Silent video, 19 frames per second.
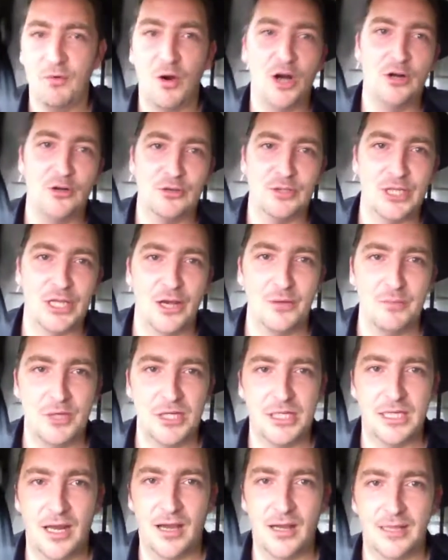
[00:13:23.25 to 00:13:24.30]
what
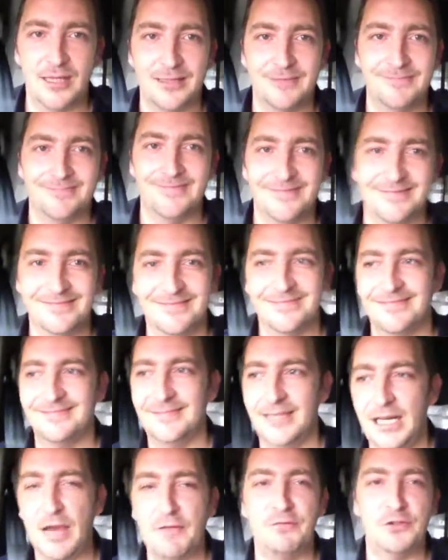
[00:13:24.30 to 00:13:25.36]
Alzheimer's like.
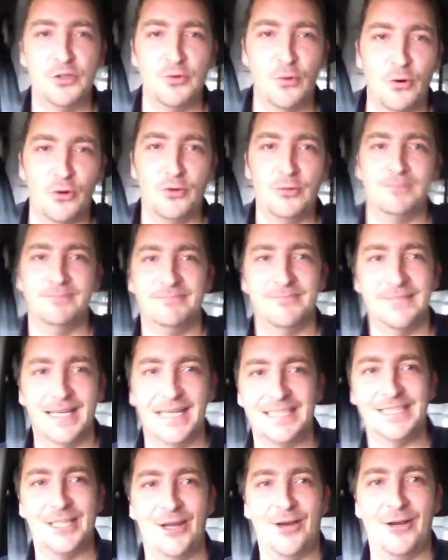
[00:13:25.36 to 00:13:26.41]
Love to all.
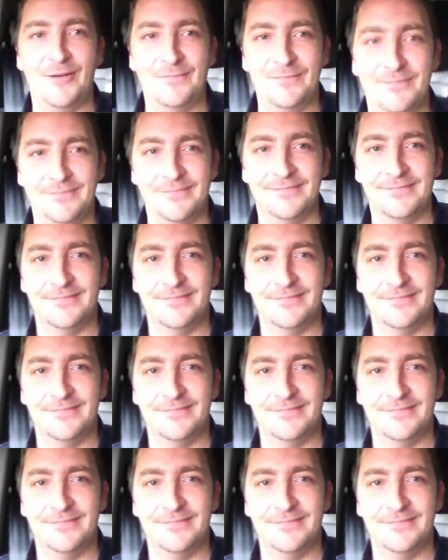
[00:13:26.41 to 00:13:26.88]
Thanks a lot.